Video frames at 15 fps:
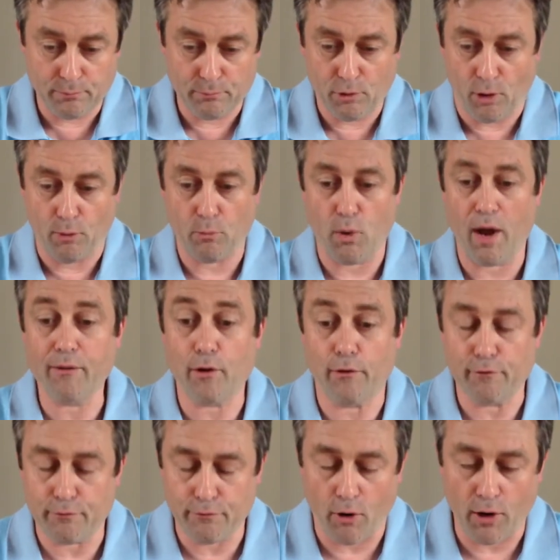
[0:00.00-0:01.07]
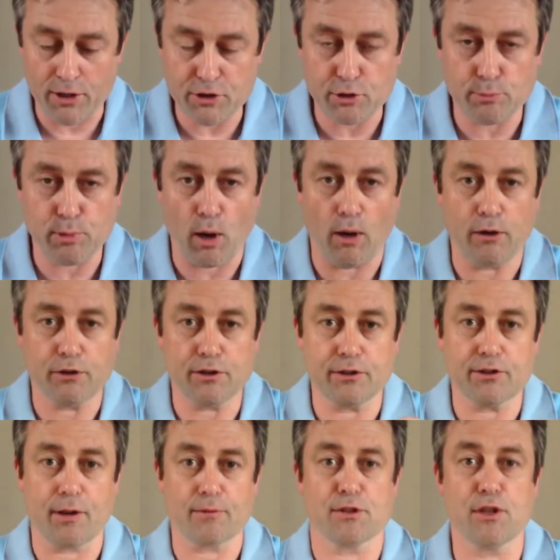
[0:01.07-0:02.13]
like, whatever vines you plant
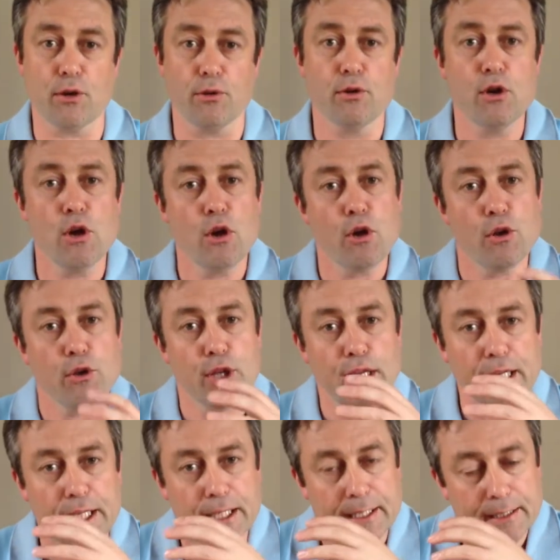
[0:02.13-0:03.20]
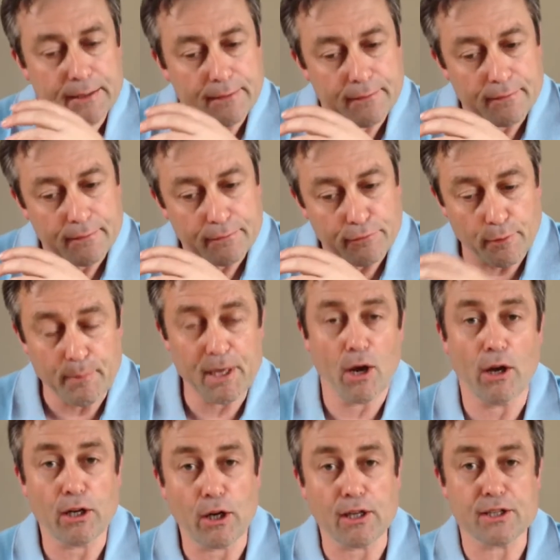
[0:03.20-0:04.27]
is up to you. For me,
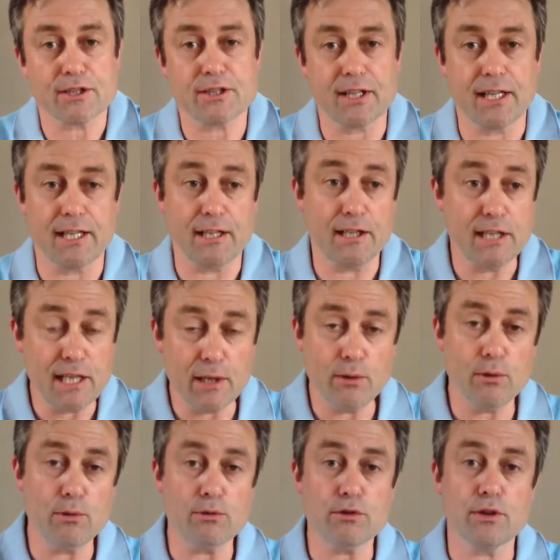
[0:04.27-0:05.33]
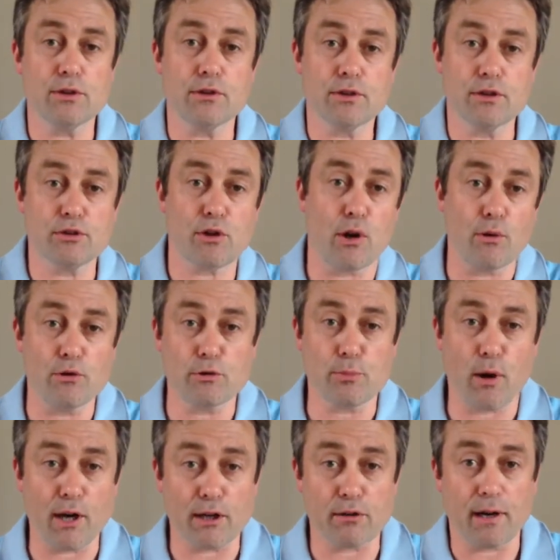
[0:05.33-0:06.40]
I'd like to see yield controlled
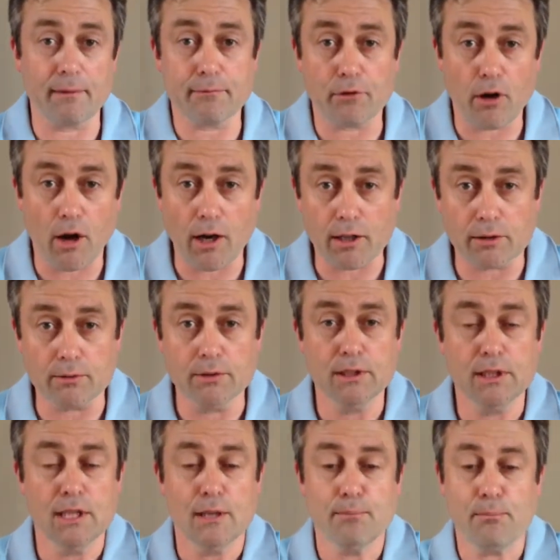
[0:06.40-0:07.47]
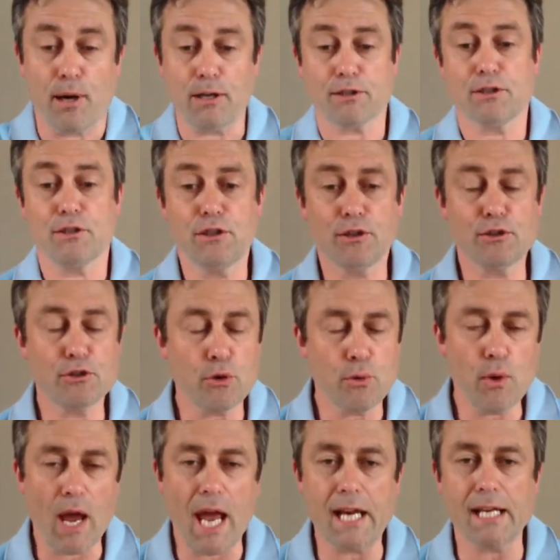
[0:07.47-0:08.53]
by grape varietal, but you can
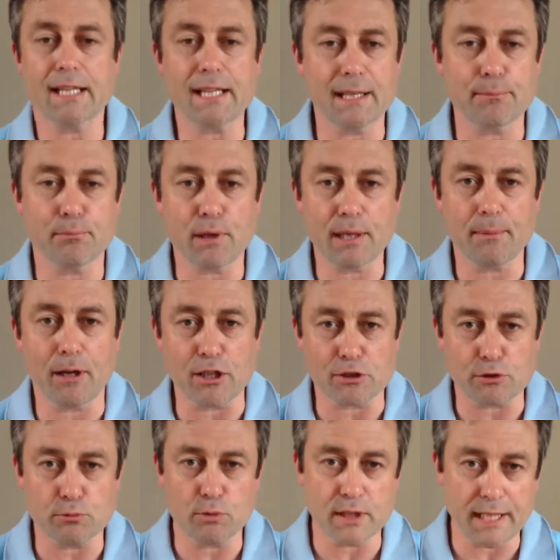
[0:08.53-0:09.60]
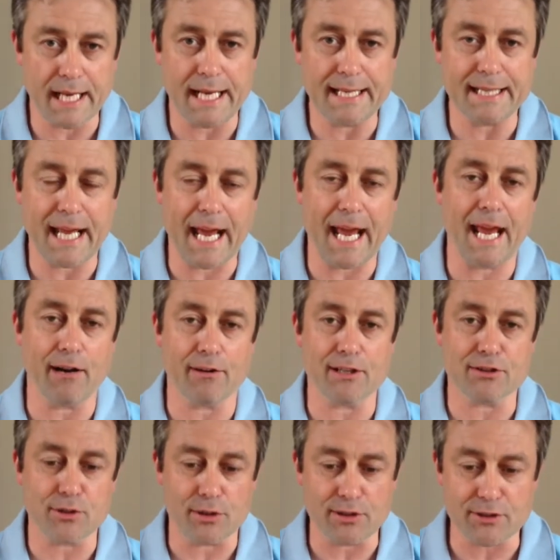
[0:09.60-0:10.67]
do anything pretty much within that area.
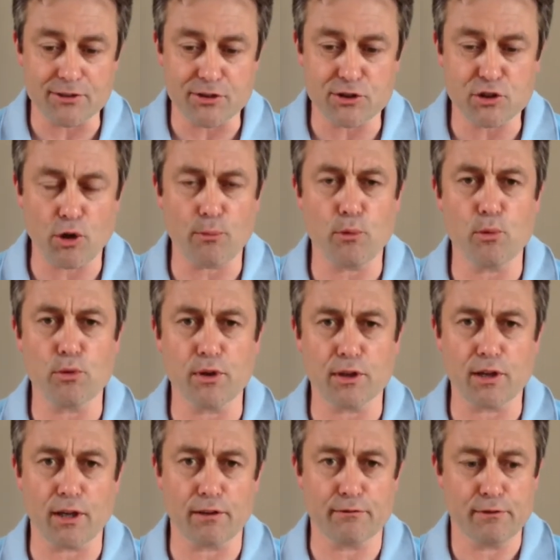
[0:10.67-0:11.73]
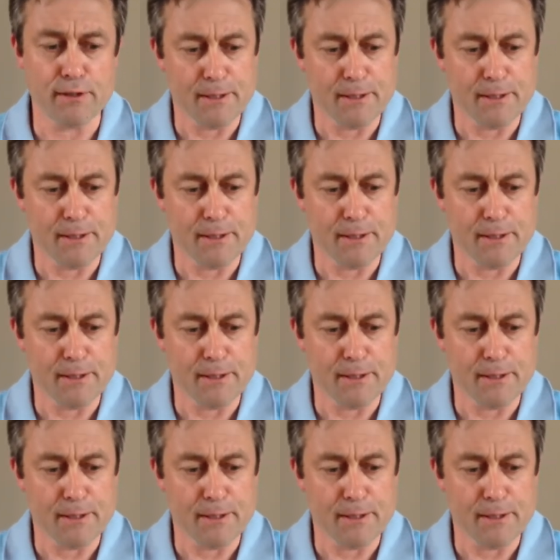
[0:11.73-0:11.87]
So it doesn't stop all the kind of